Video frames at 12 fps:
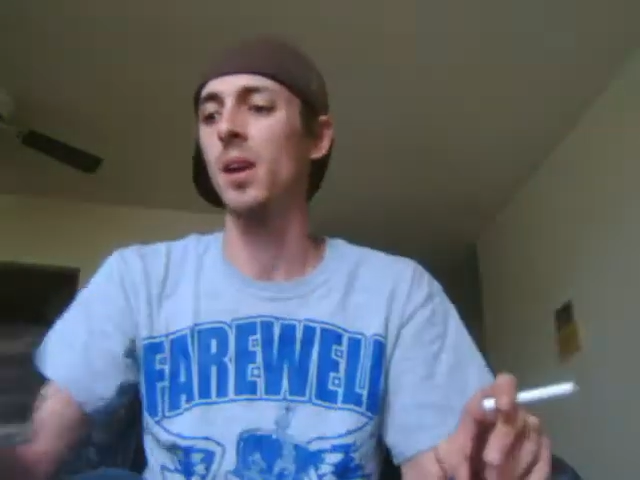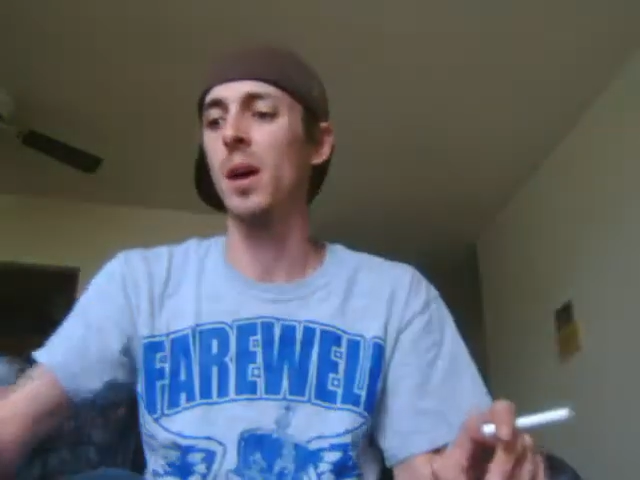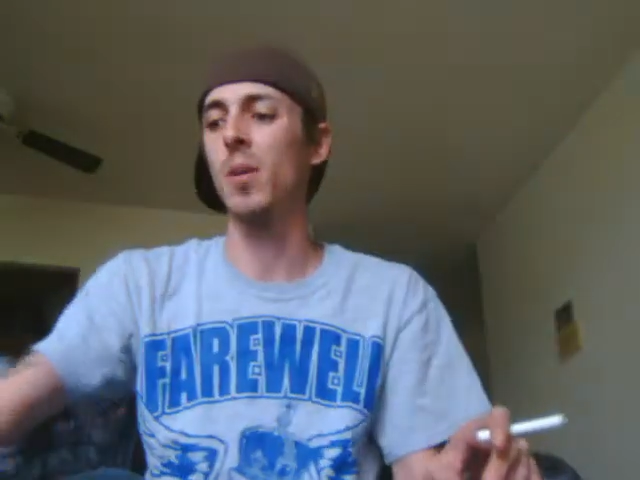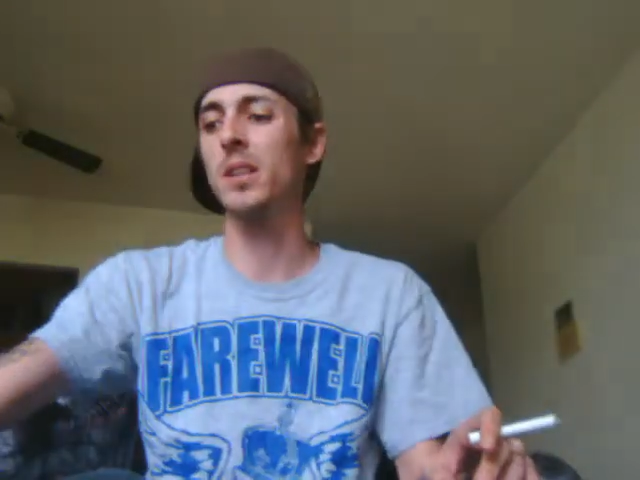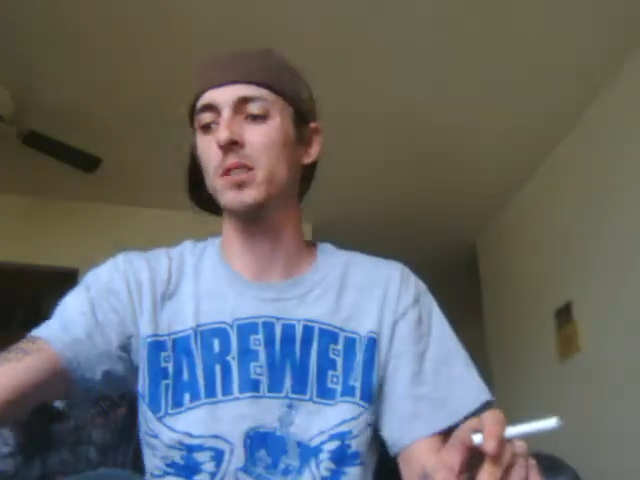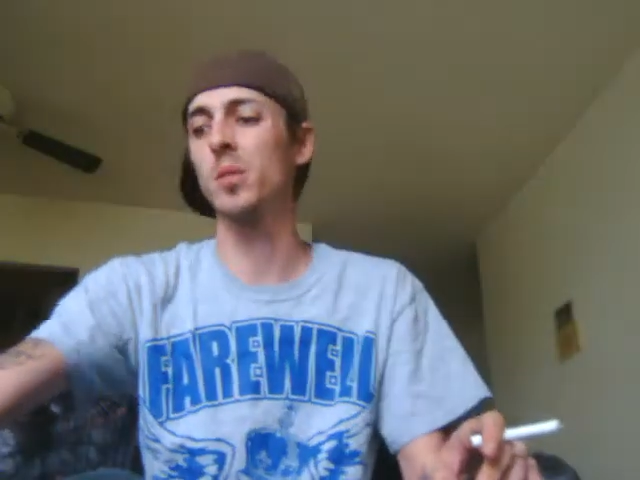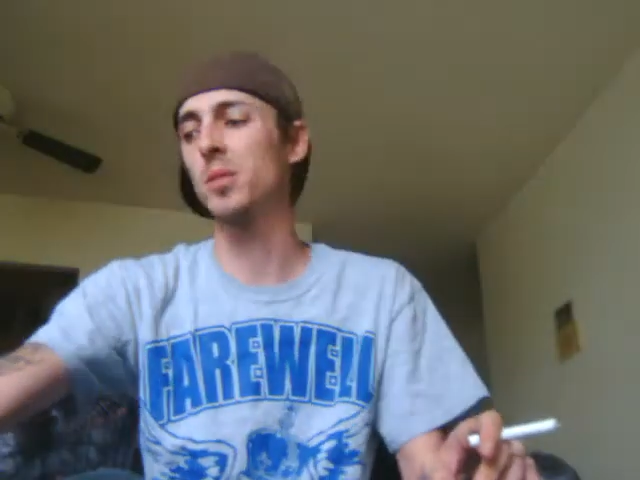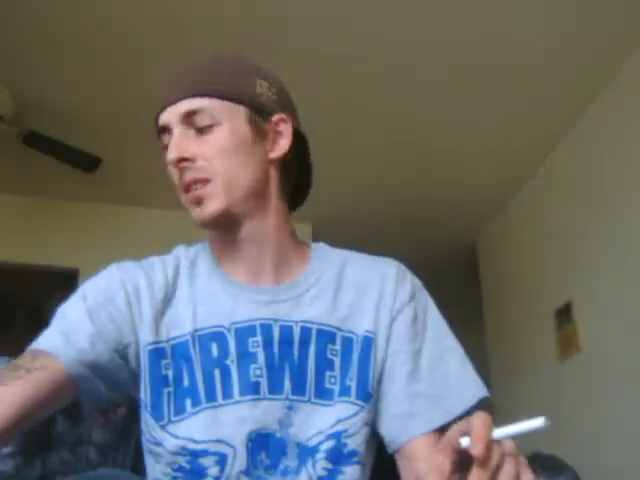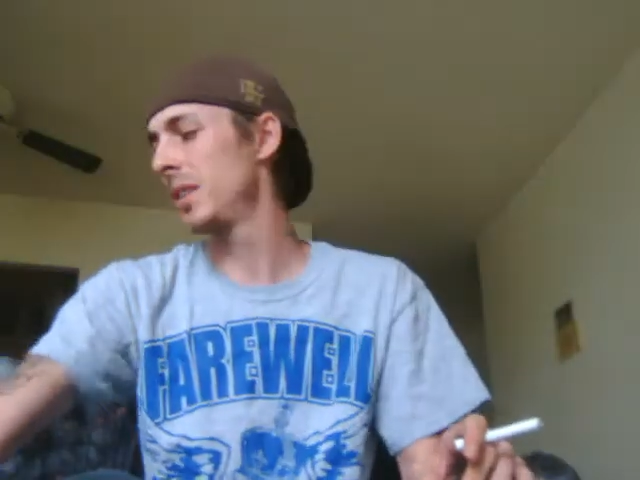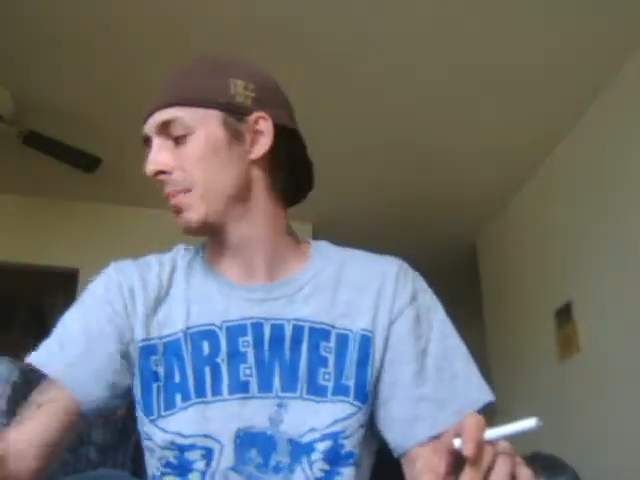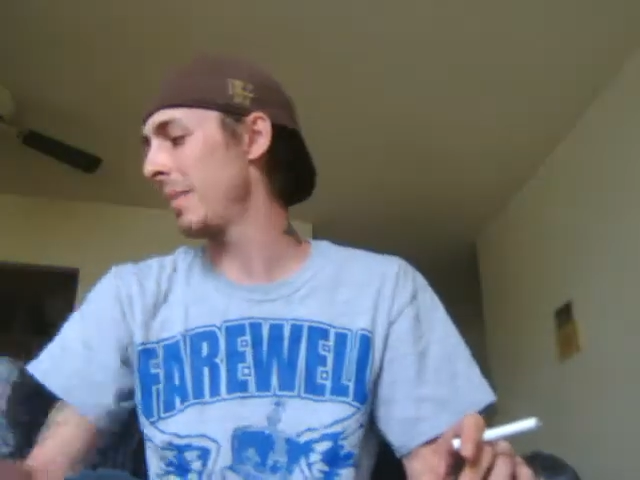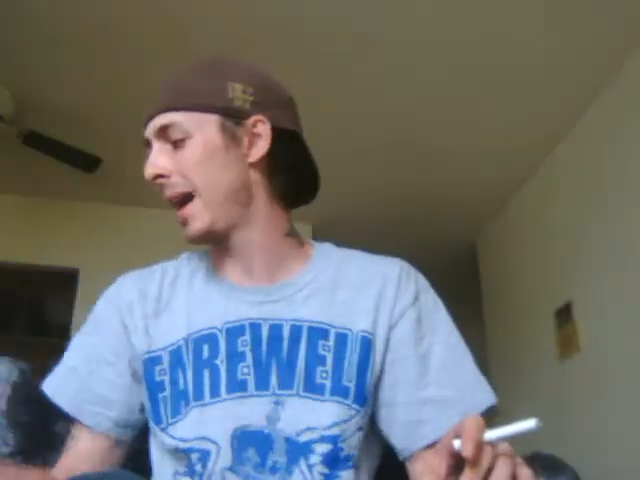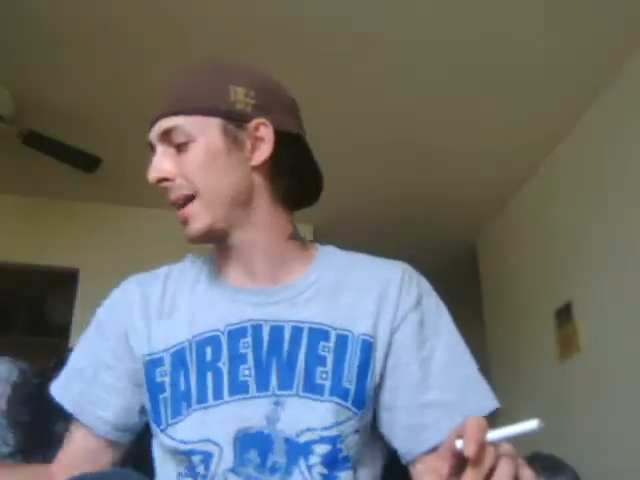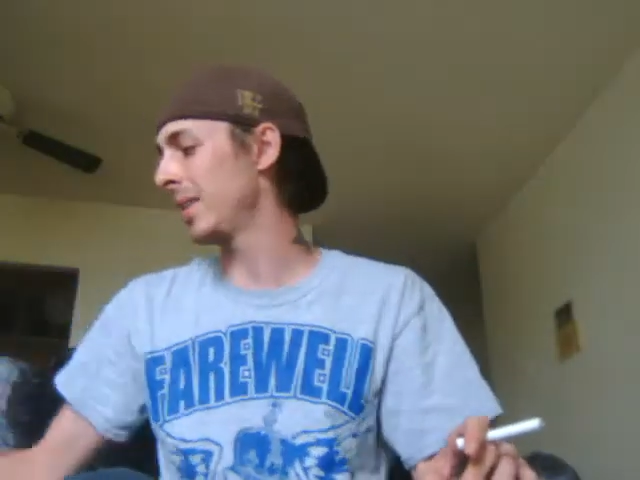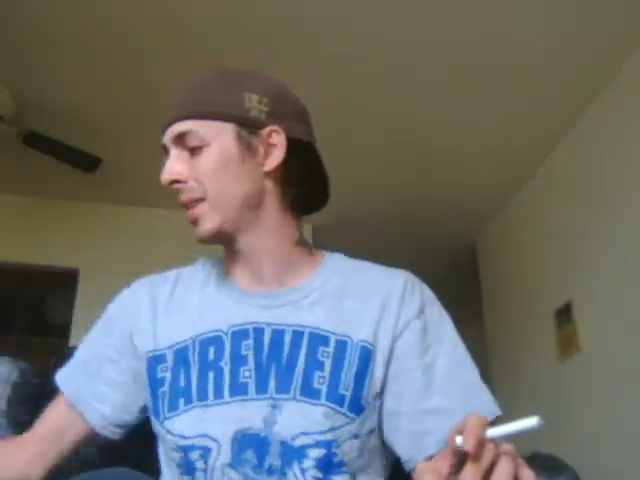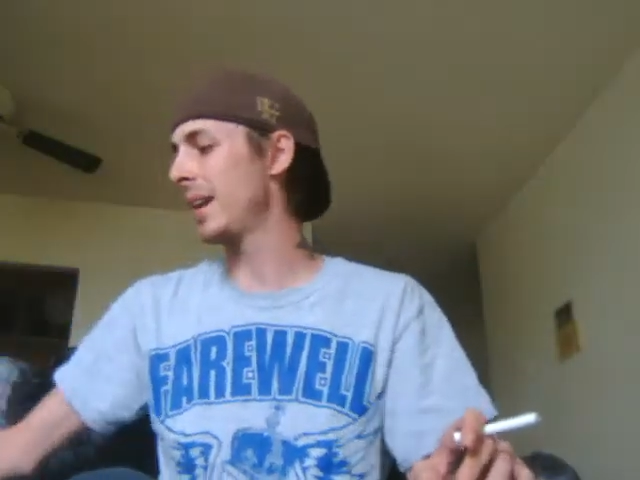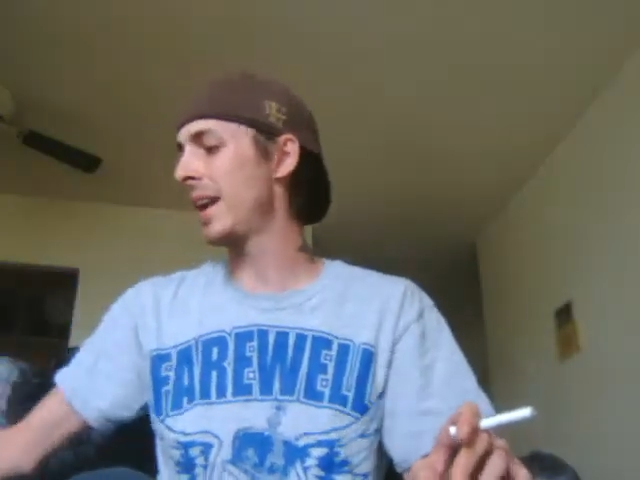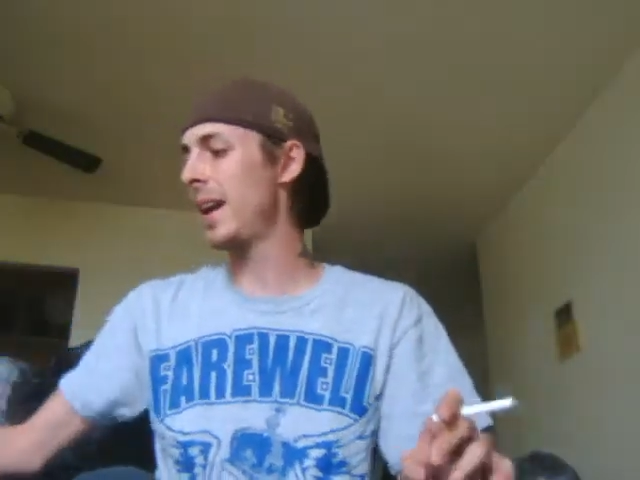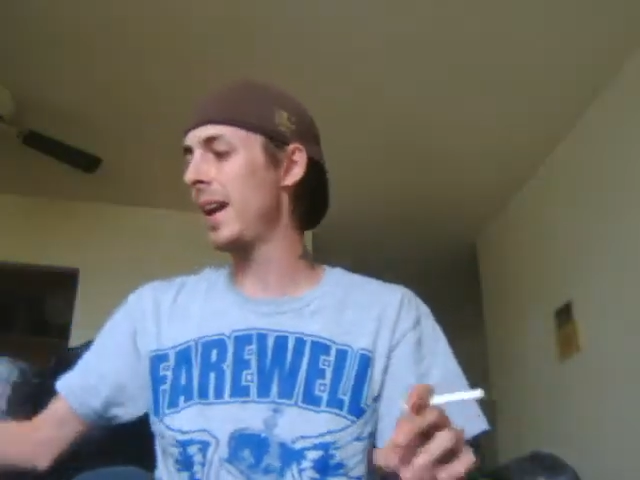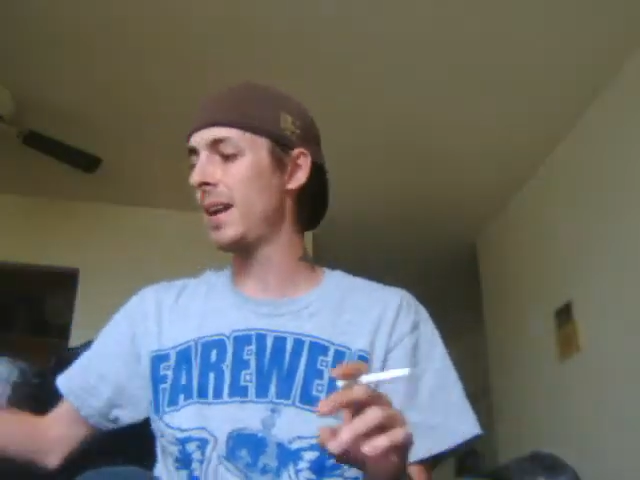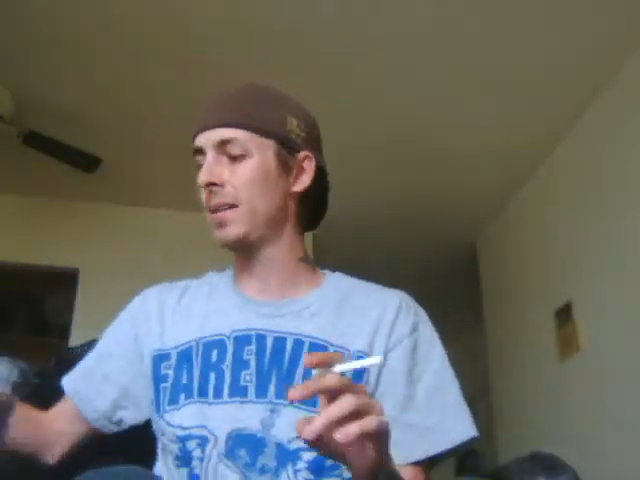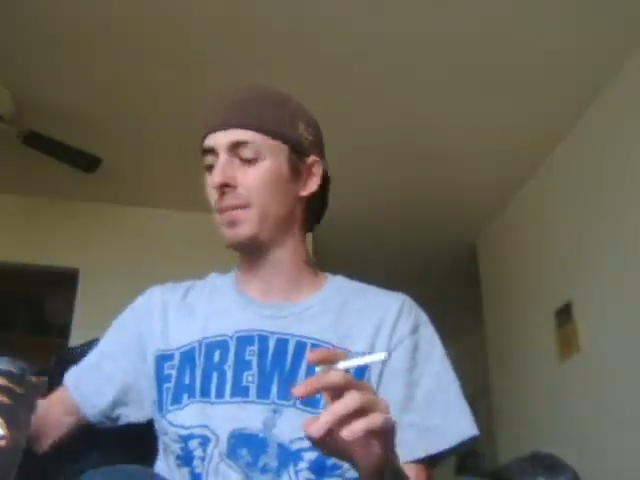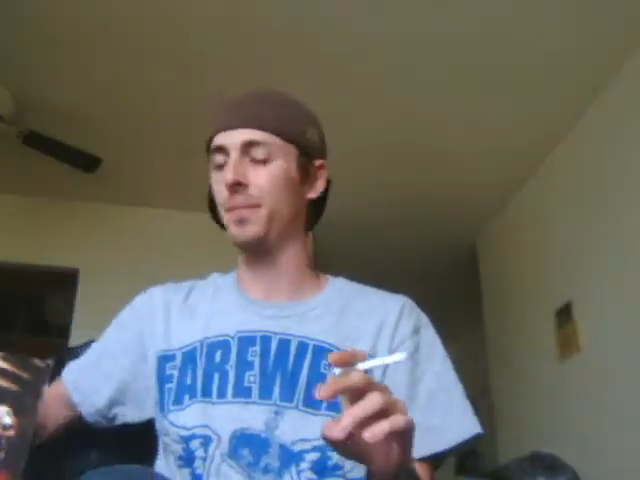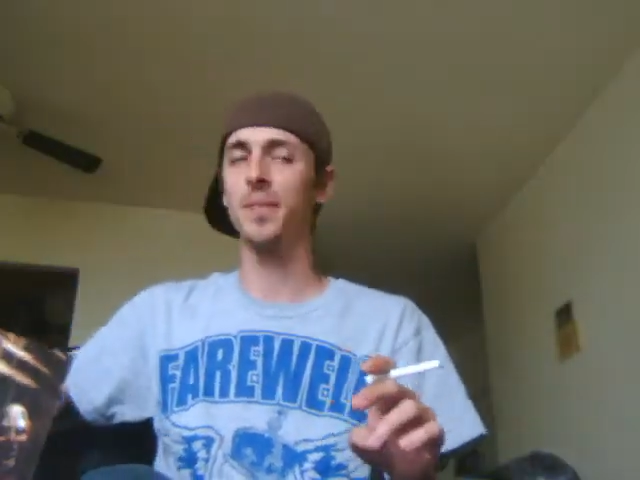I went to go see them back in the
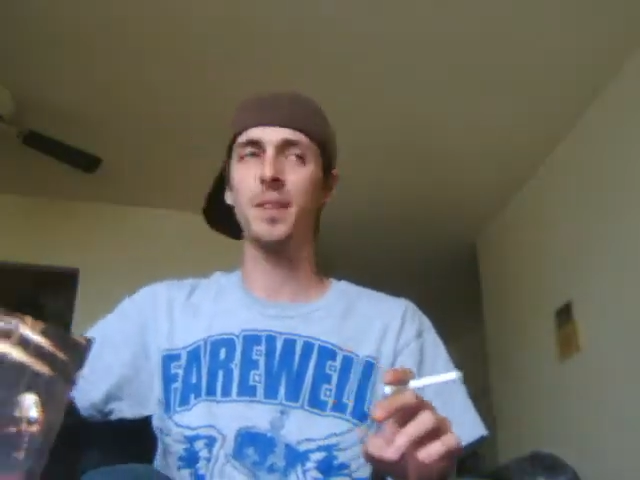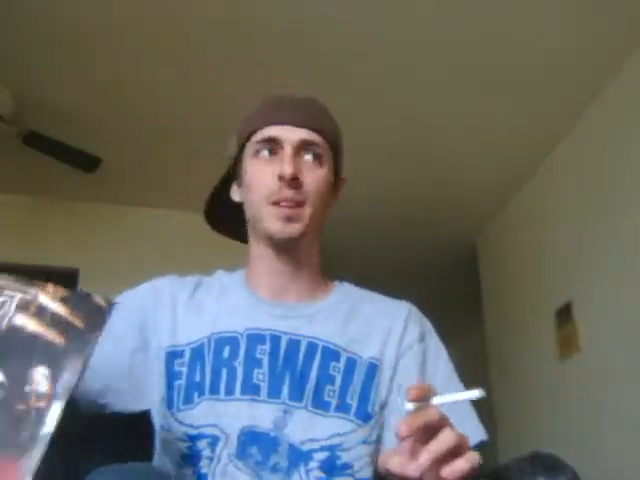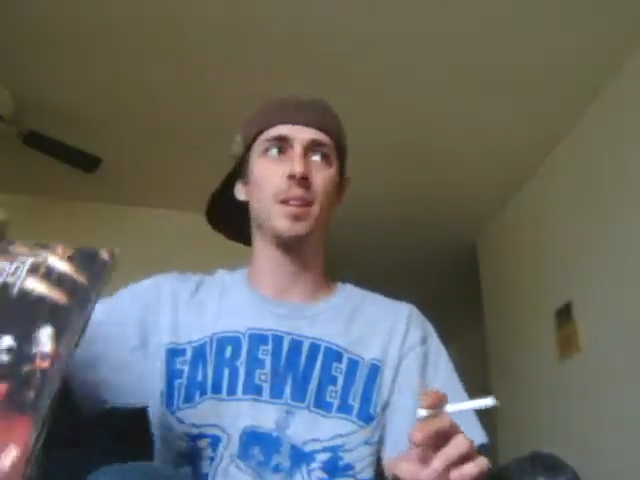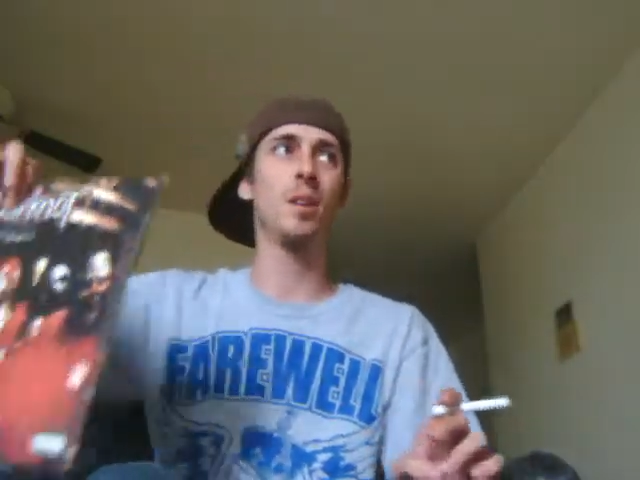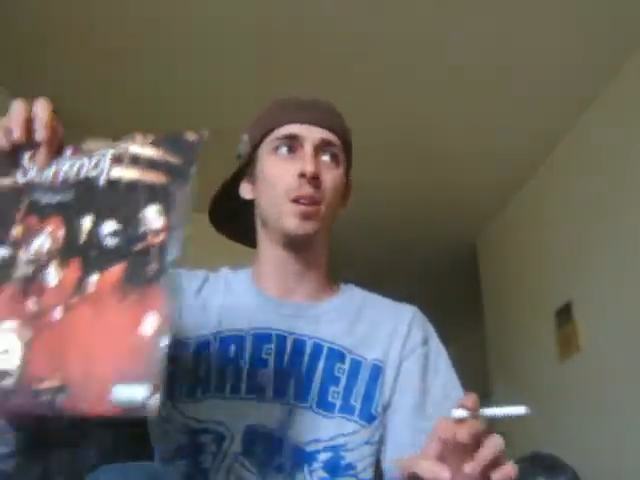day. A